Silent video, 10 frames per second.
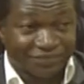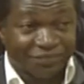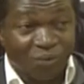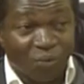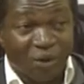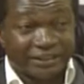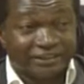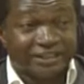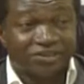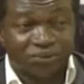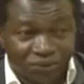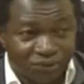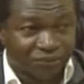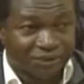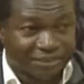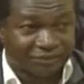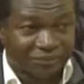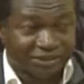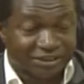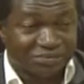what they should do
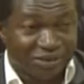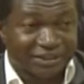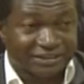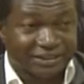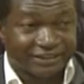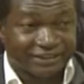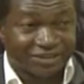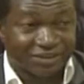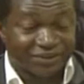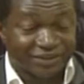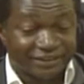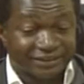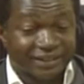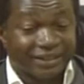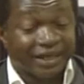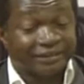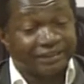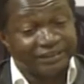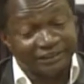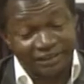with these monies that they generate.
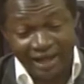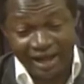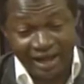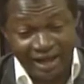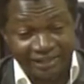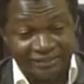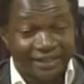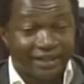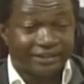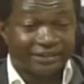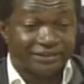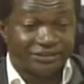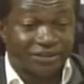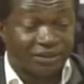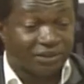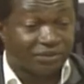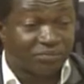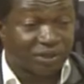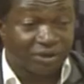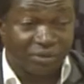They need cars, they need
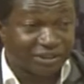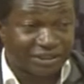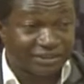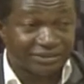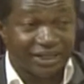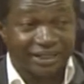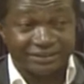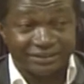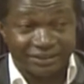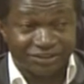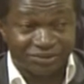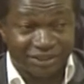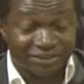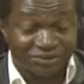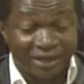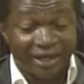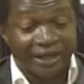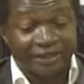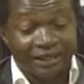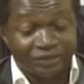communication gadgets, etc., etc.
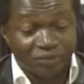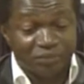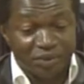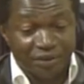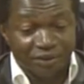There should be